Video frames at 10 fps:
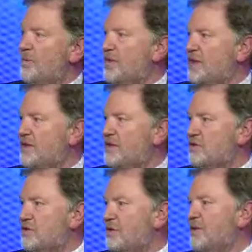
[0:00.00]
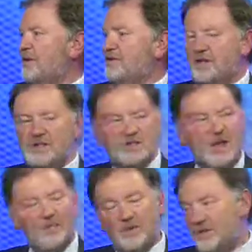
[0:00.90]
would think that a traffic offence
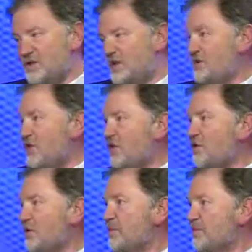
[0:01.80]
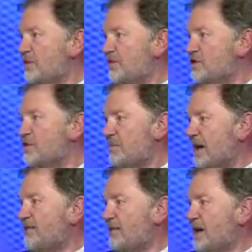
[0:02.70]
is not a criminal conviction,
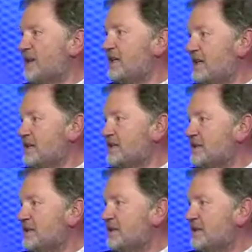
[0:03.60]
but in fact it is.